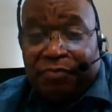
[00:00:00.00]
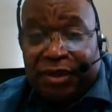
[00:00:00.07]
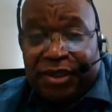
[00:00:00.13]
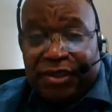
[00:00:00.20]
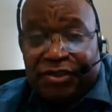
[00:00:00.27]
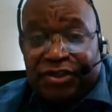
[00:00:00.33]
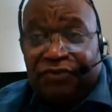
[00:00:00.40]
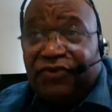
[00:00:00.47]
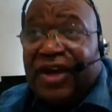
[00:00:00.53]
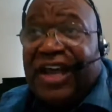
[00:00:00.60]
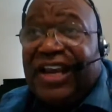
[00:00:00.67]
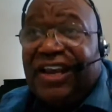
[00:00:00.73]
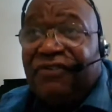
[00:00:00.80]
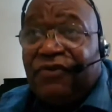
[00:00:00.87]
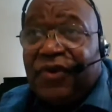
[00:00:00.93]
Please, if I
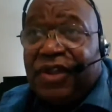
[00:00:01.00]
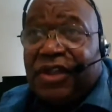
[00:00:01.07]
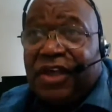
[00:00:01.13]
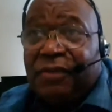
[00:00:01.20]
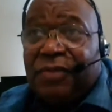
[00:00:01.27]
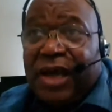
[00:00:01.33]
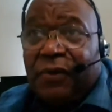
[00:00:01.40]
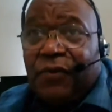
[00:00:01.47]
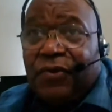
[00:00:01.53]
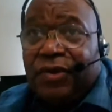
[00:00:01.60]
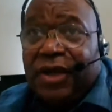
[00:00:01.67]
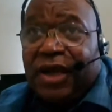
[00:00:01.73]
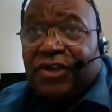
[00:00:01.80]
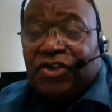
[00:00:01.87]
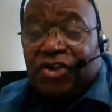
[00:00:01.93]
live with him, I would
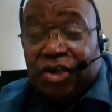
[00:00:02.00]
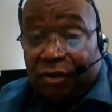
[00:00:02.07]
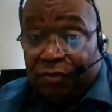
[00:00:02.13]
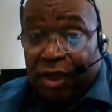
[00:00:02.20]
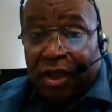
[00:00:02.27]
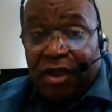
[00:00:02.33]
not cheat.